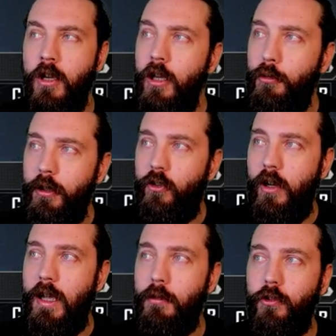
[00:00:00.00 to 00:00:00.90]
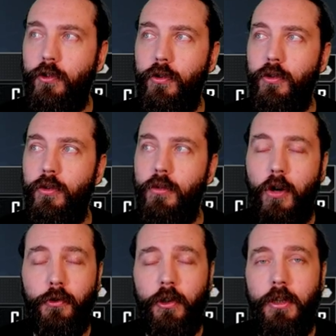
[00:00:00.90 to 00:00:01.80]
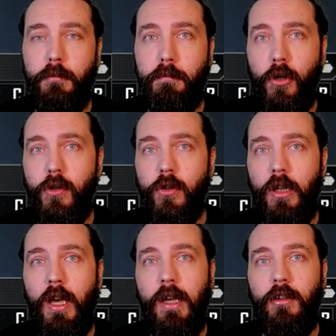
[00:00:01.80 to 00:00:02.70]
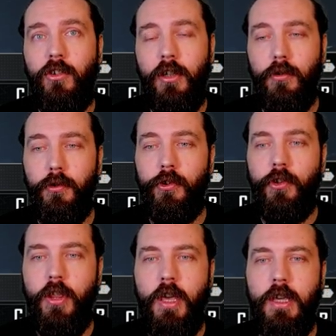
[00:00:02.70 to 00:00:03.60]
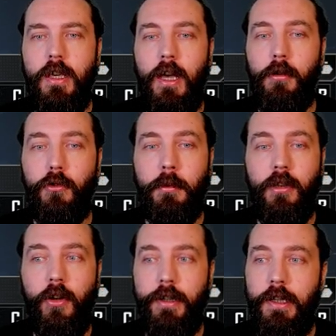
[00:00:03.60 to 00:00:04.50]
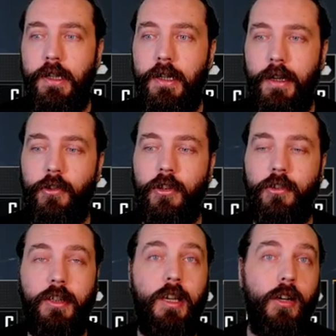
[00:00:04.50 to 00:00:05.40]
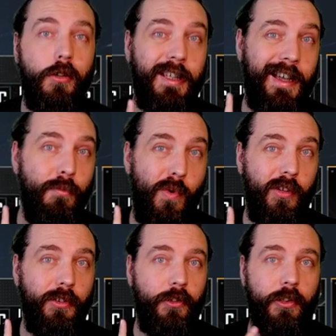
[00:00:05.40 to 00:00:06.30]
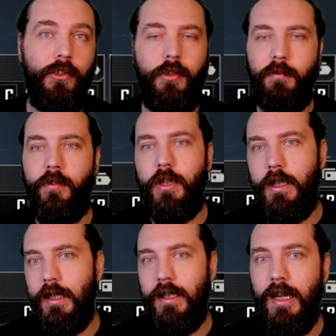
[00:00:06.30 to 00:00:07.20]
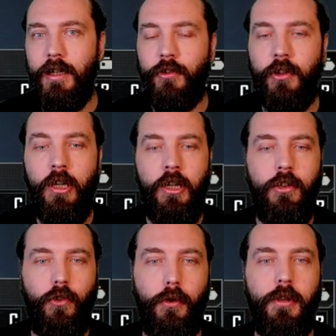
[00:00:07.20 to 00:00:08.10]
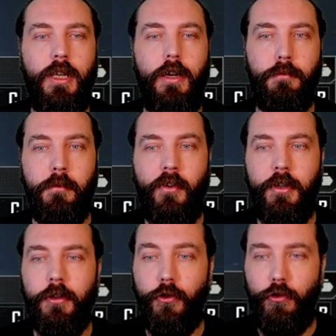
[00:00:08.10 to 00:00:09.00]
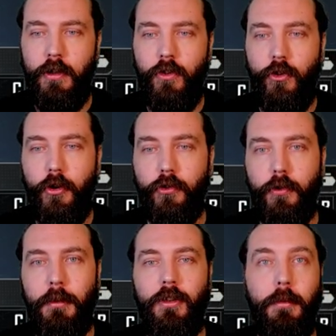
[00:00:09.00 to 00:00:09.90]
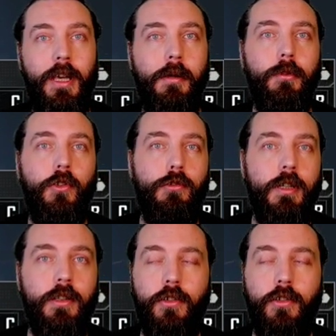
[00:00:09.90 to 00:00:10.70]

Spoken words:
Quick shout out to Ozzy, Pork and Tiddles. They helped me a lot here. As you can see, I only have one system for the ES, so they have provided screenshots for me to be able to create this